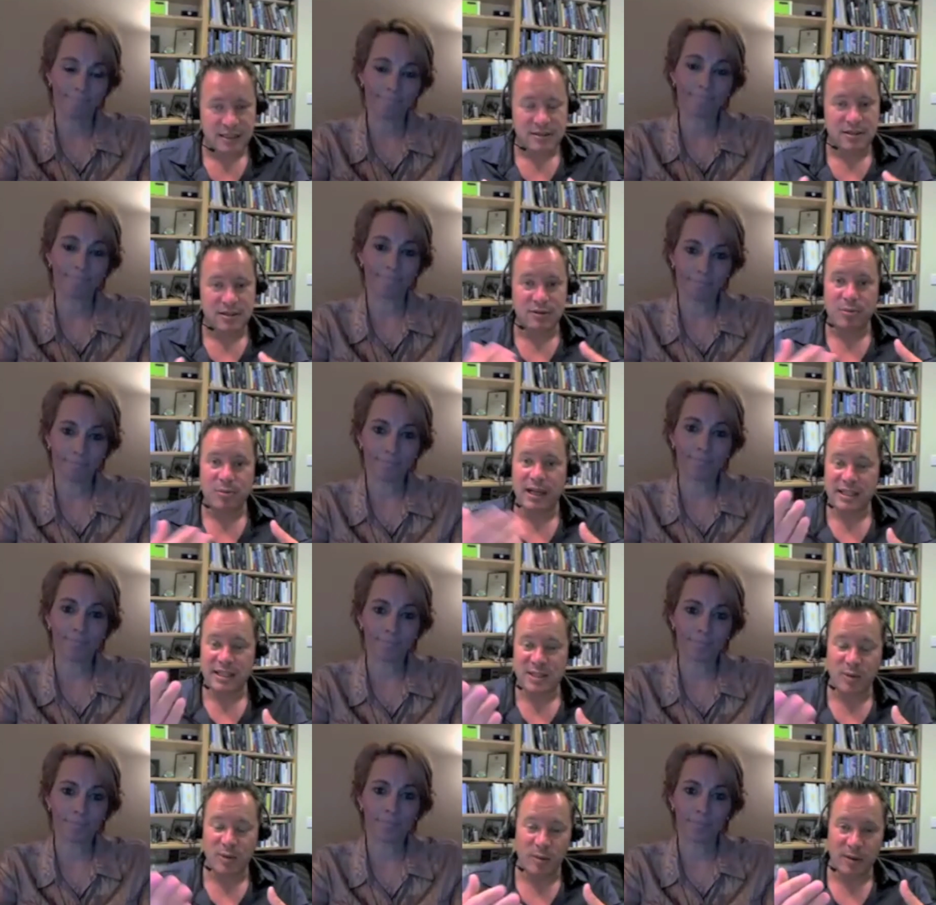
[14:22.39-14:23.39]
Speaker 1: to replenish the
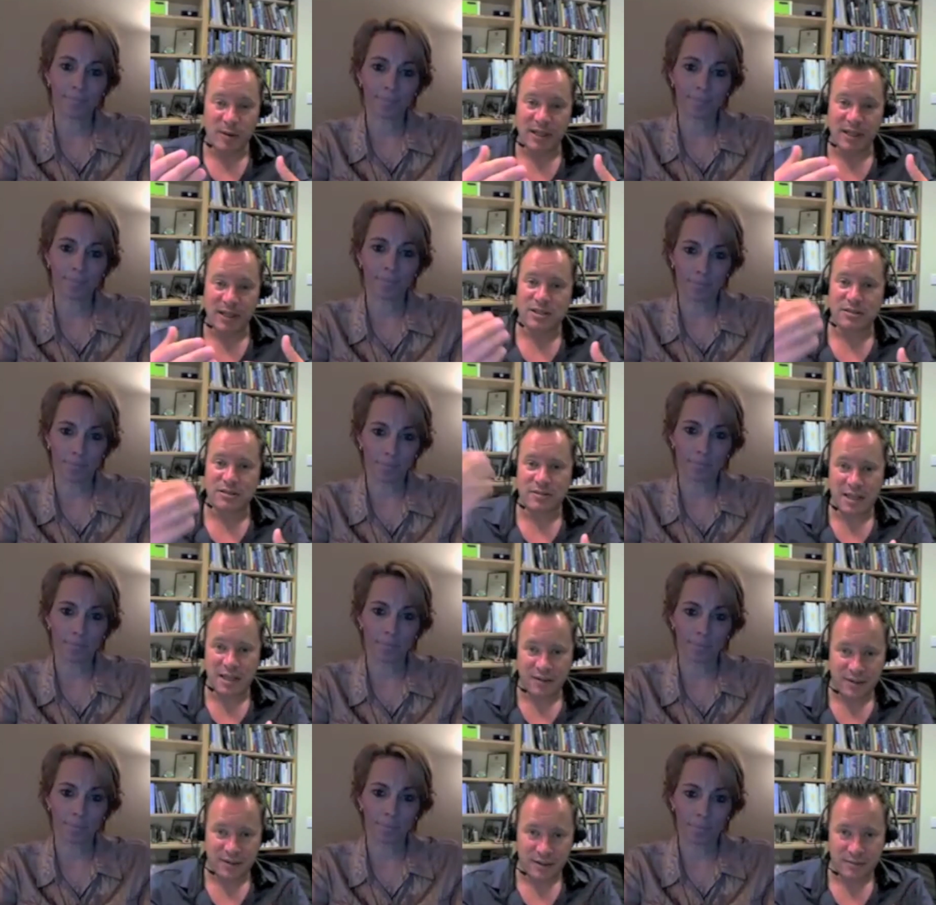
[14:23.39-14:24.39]
population and
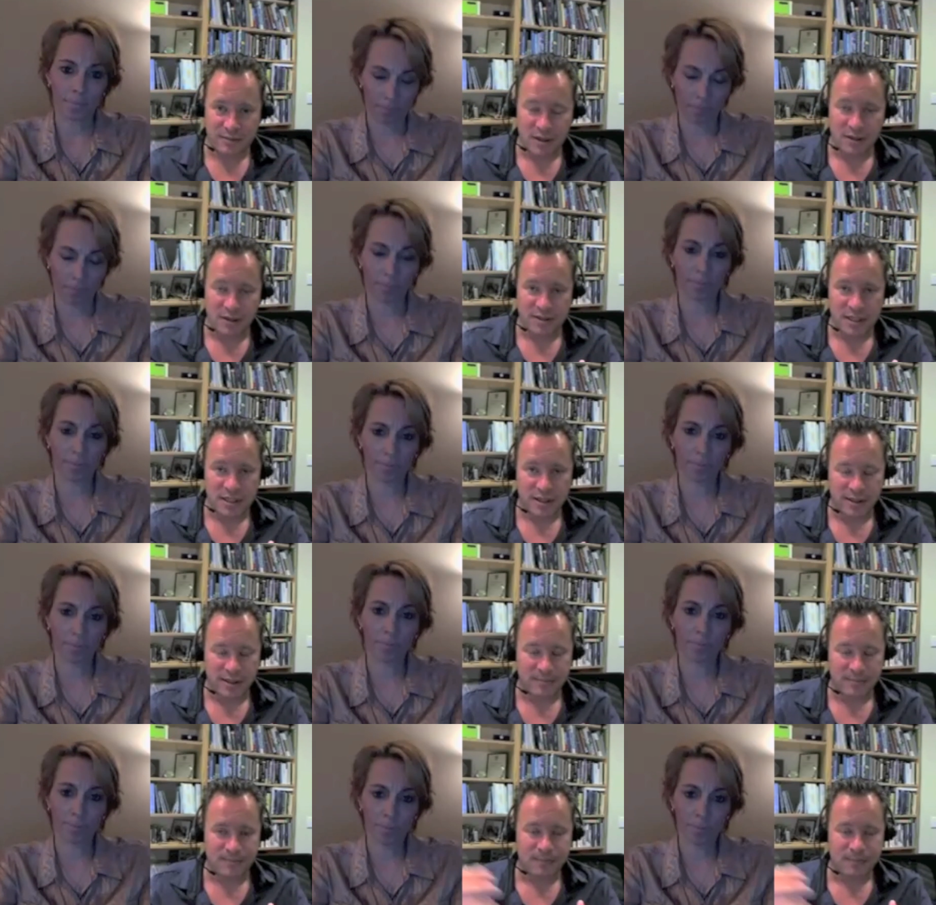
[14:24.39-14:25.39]
recover over time.
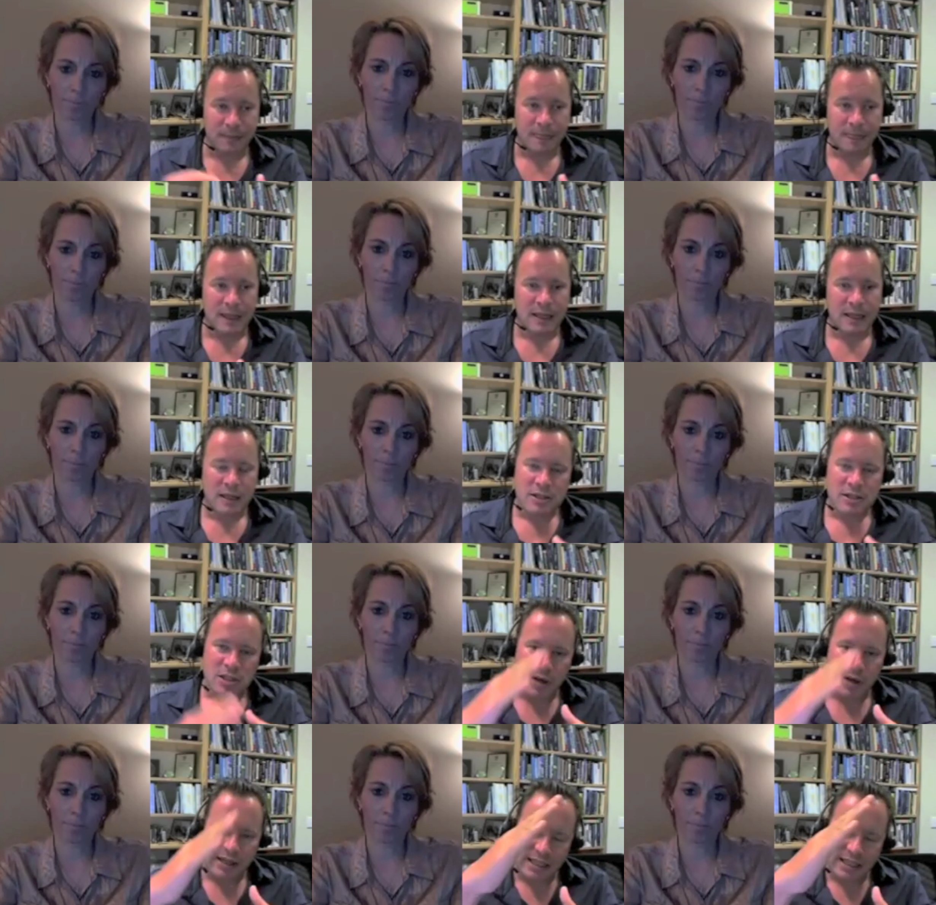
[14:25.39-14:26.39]
So by
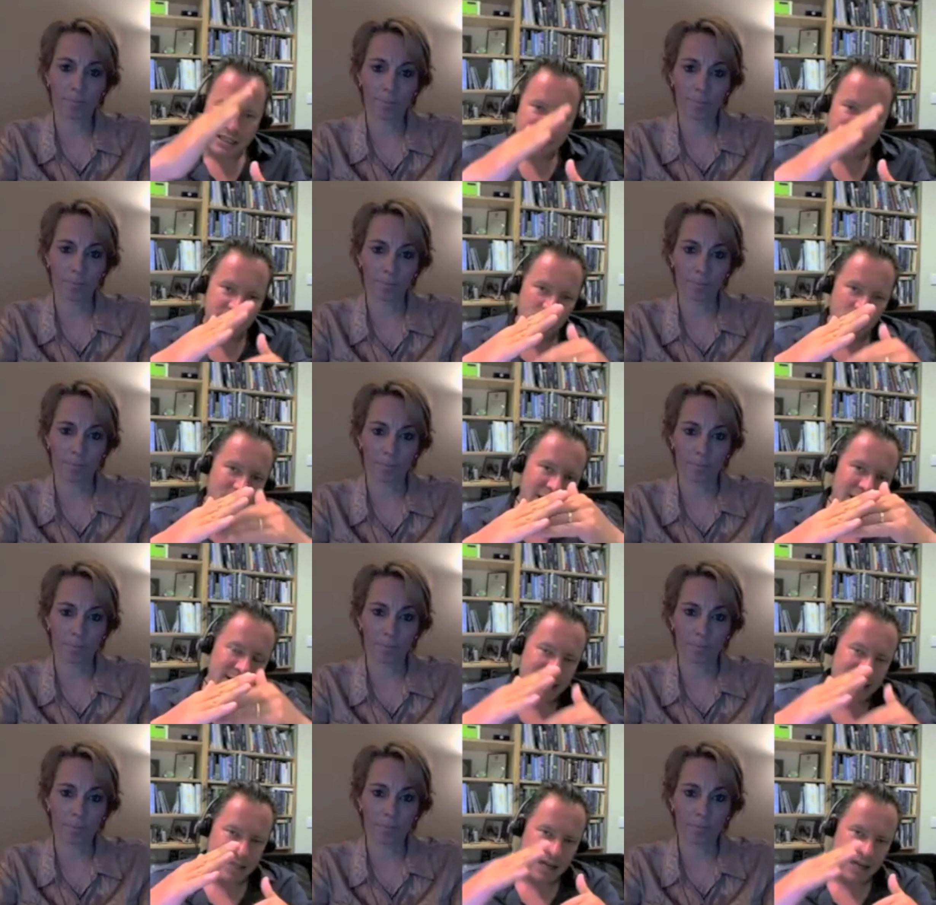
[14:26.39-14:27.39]
identifying where
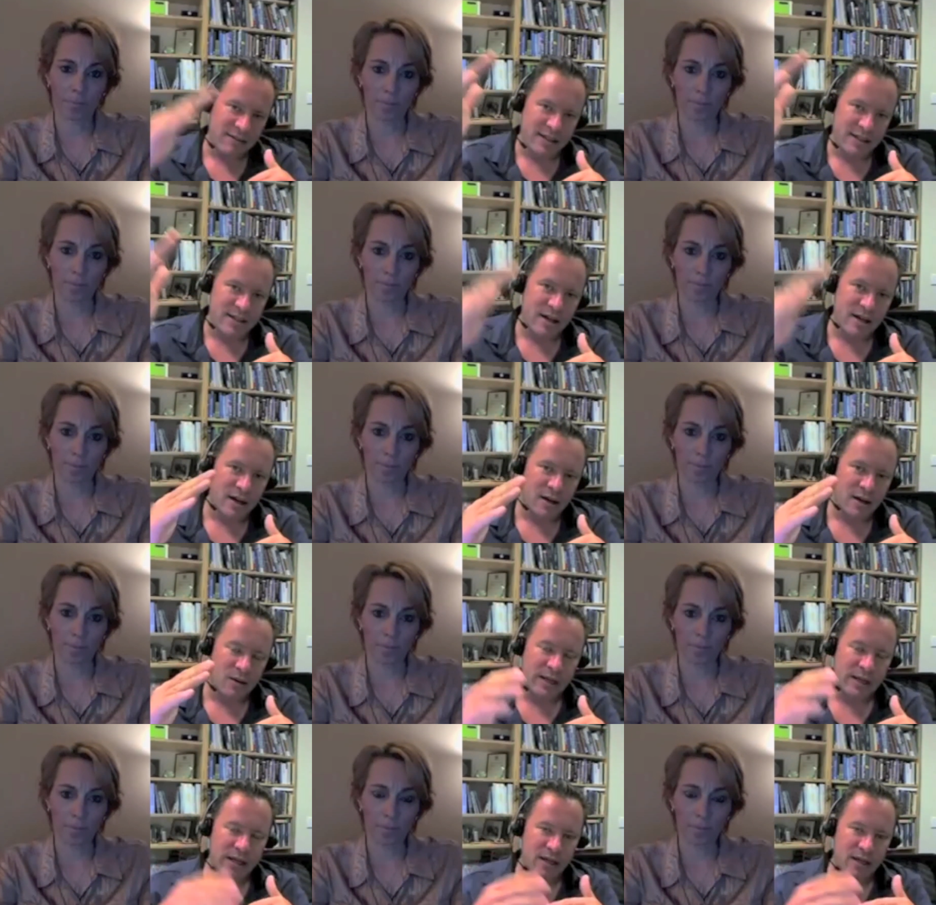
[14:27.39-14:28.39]
these areas are, we
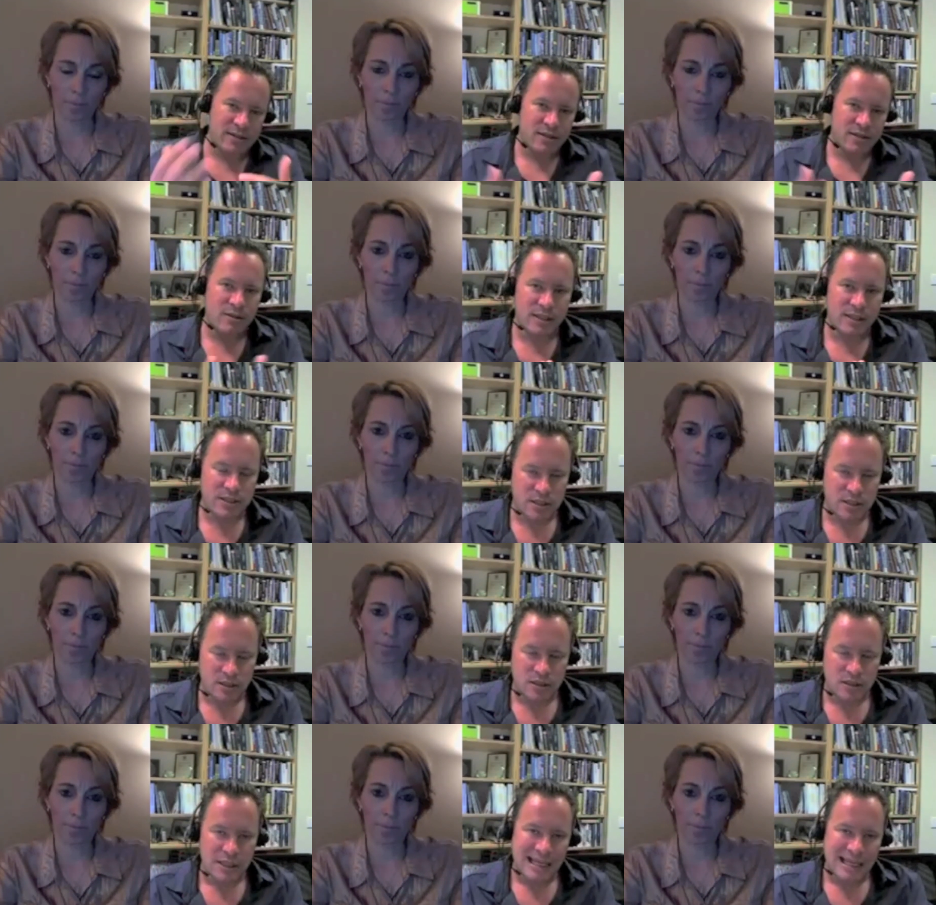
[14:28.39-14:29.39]
can ask the question,
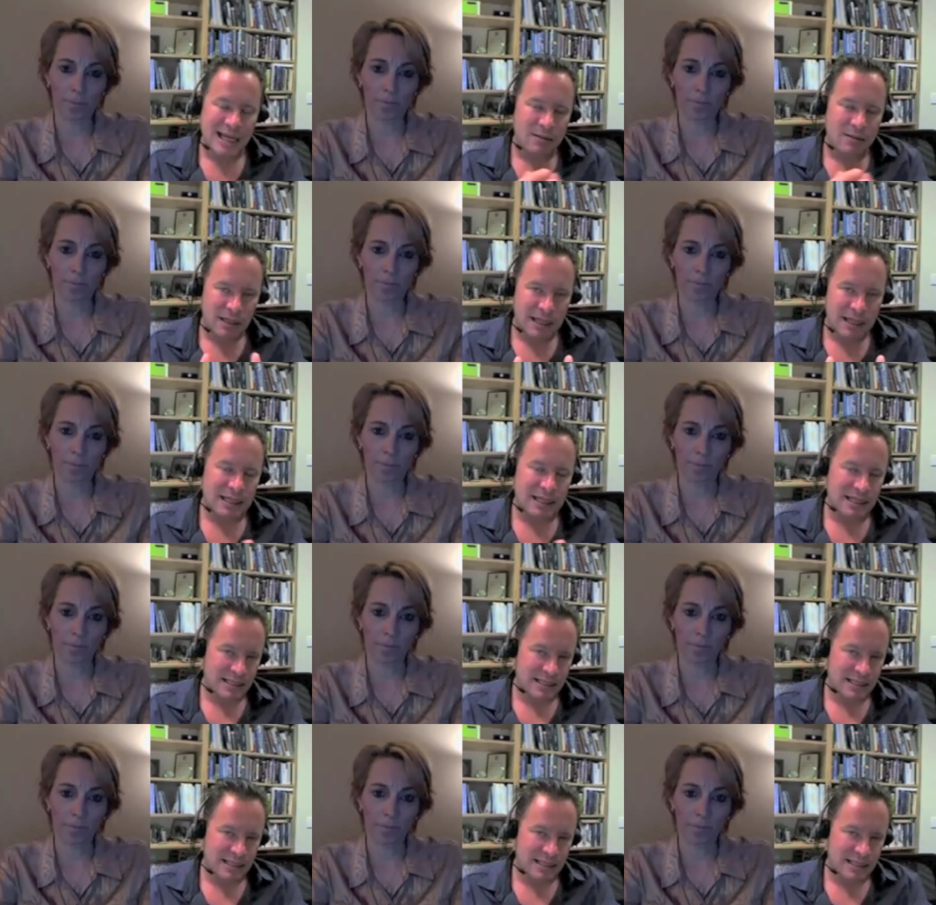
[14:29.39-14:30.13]
how likely